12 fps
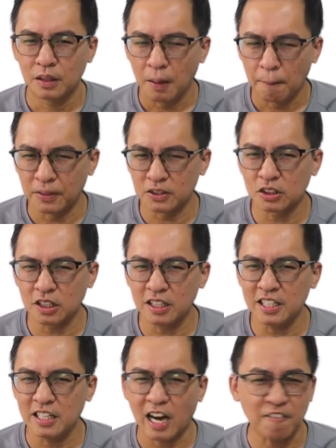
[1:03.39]

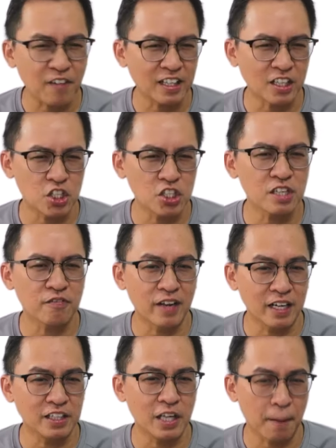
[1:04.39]
Personally, I find that Qingjian
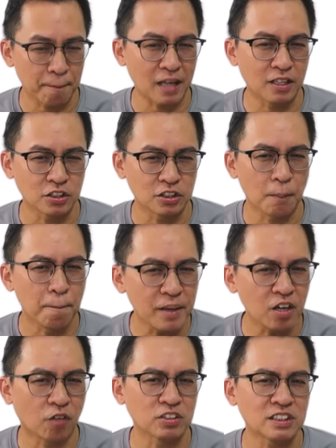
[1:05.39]
Realty and Partners bid
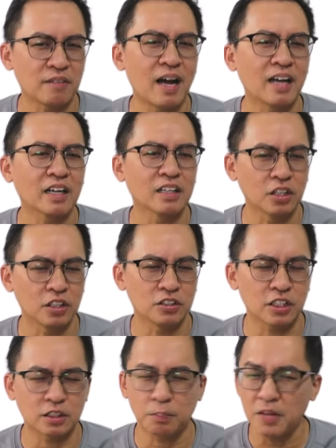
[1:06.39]
of
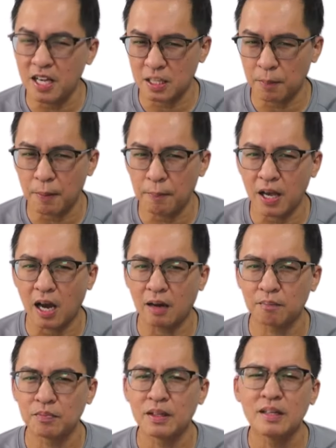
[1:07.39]
736 PSF PPR
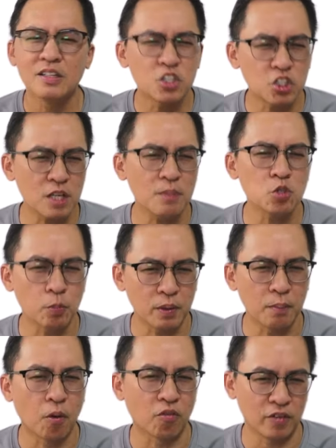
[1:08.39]
seems to be
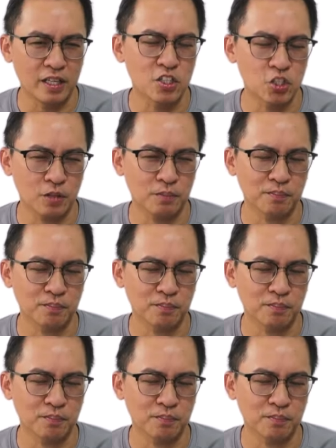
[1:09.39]
more realistic.